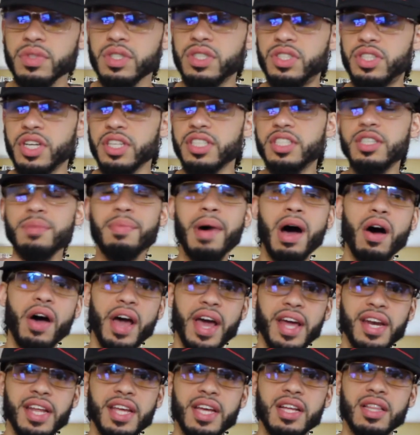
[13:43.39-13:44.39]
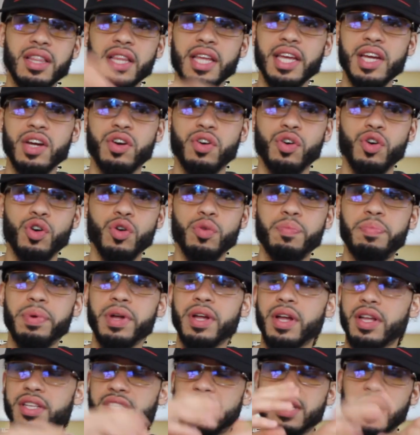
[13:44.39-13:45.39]
just about any elite
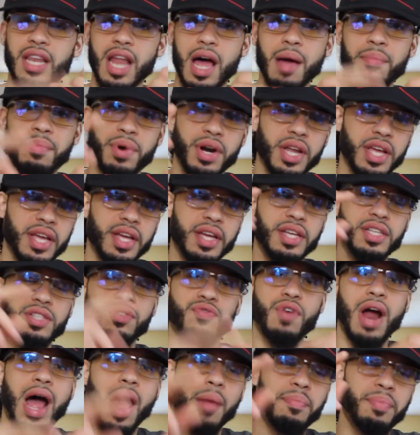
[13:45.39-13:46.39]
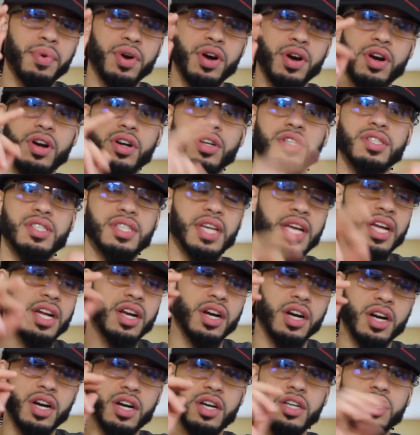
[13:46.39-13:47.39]
group, celebrities, rappers,
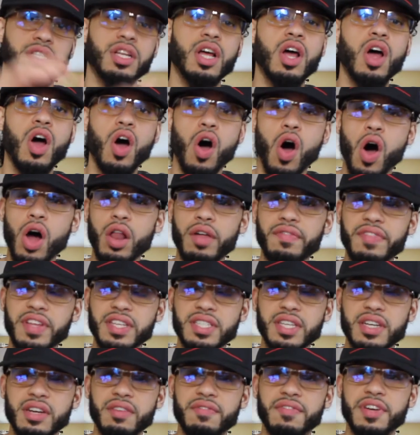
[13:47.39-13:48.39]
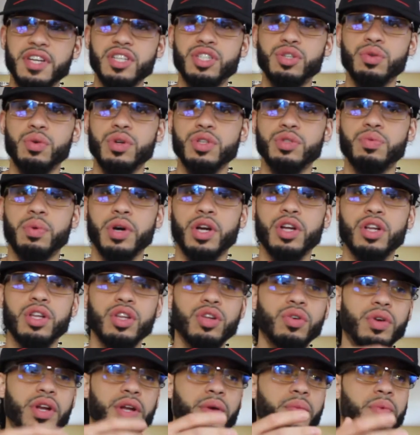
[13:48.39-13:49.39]
singers, all of these individuals were
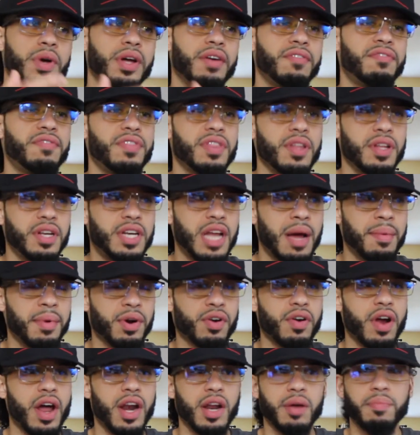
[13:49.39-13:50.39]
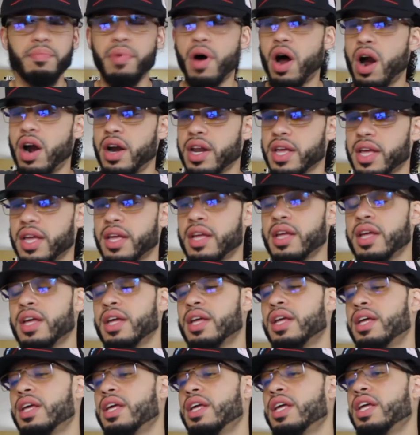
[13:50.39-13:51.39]
colluding with the Democratic Party.
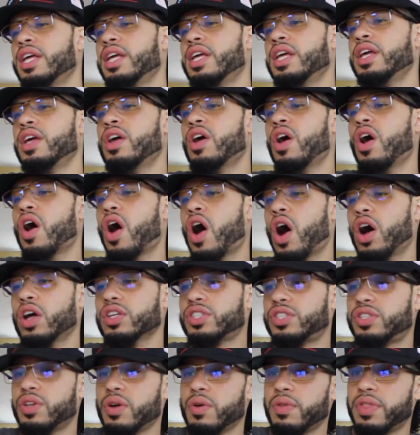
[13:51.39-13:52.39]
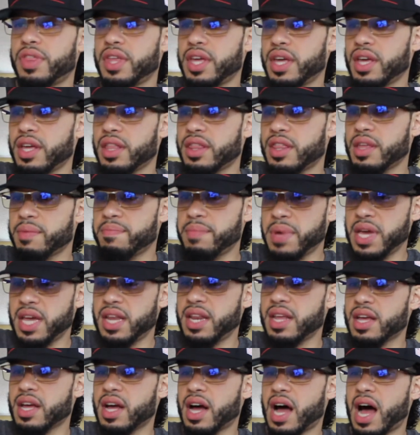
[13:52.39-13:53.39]
Also the
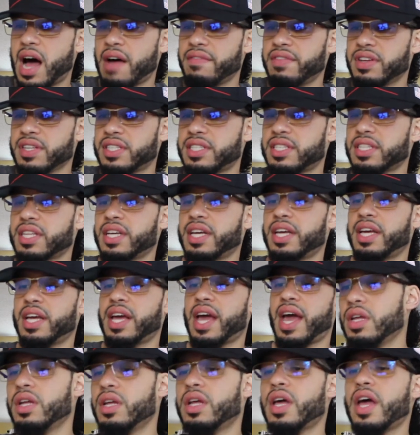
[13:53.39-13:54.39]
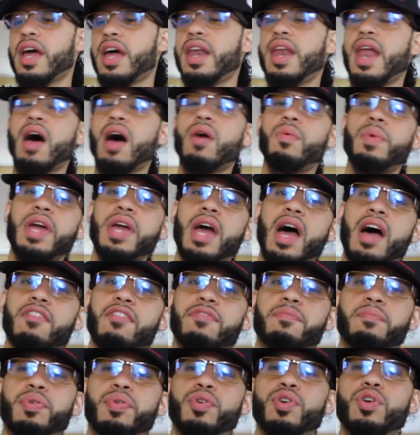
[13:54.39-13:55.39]
media, obviously. And now we
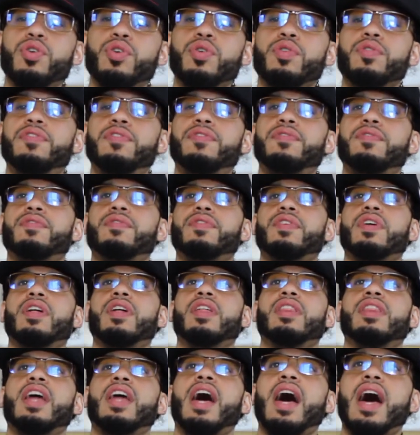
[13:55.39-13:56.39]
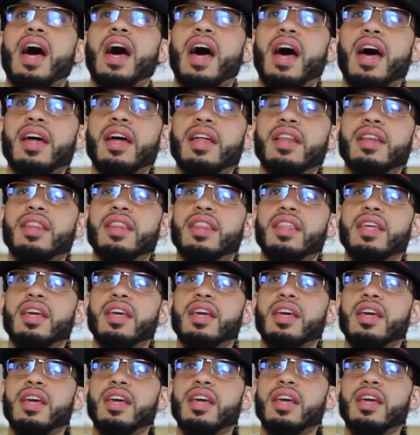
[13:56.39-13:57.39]
have proof that
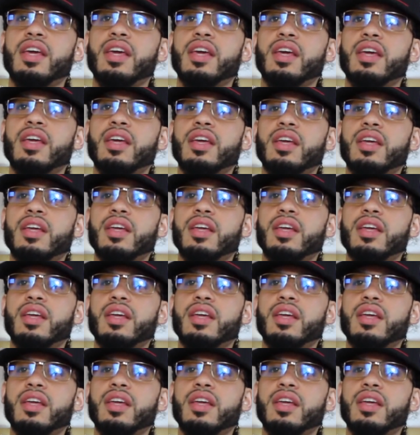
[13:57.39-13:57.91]
the